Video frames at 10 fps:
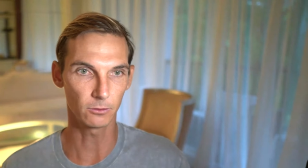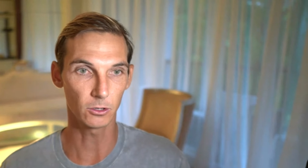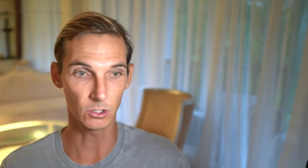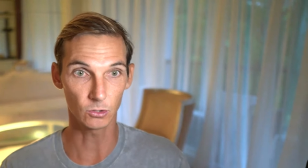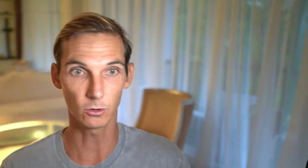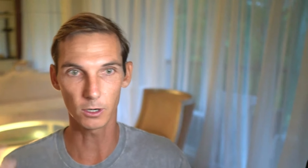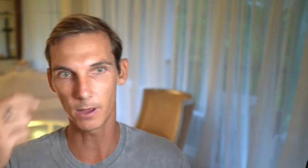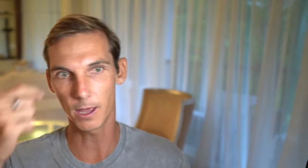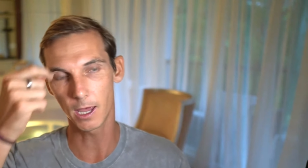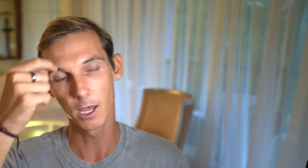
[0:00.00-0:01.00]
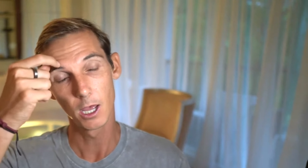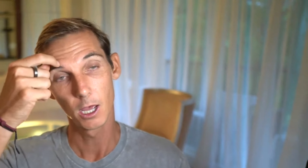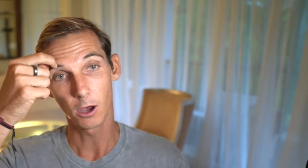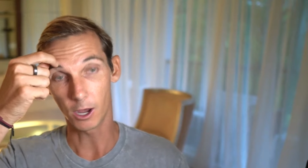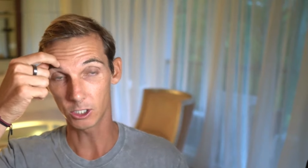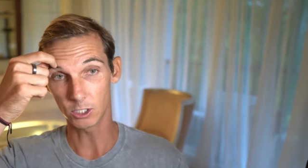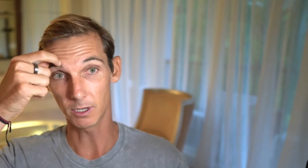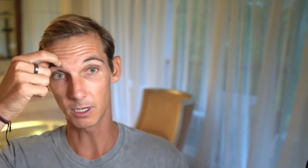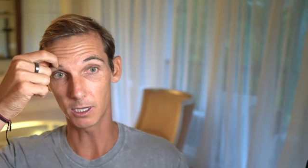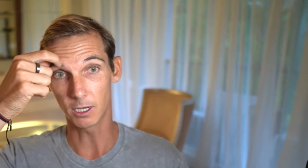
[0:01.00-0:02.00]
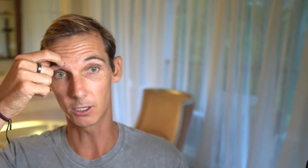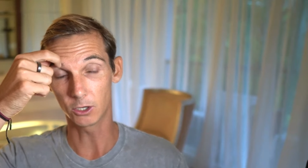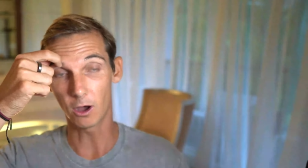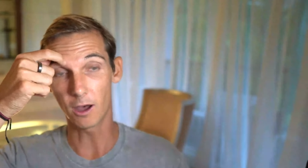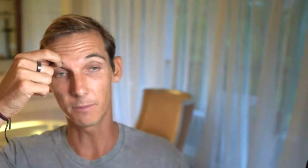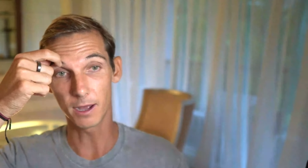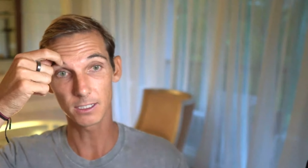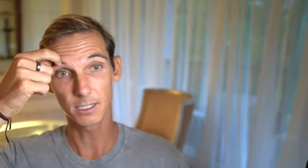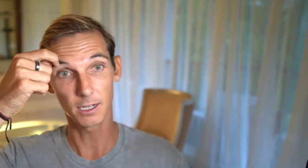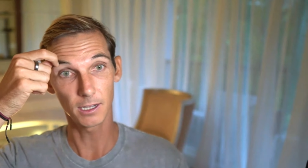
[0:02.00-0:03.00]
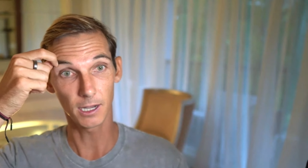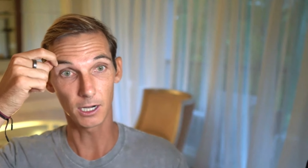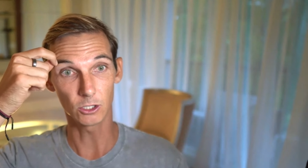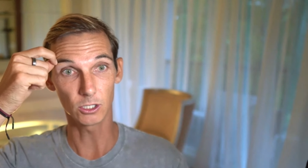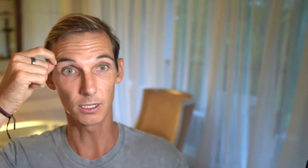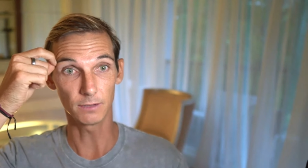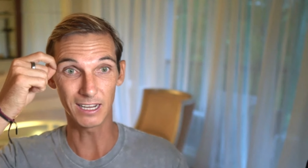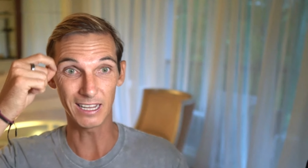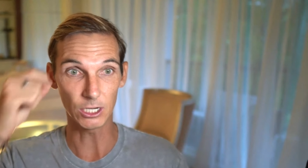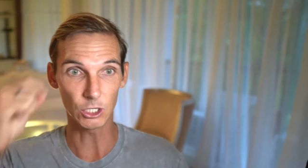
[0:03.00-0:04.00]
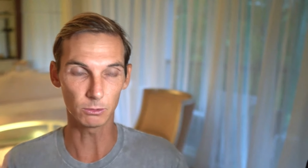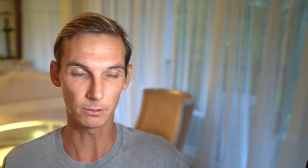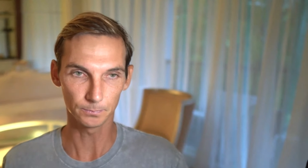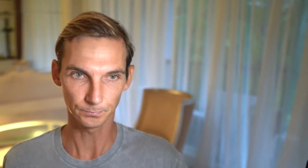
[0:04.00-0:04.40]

I've got a story where I used to be a dive master, and I used to live in Egypt.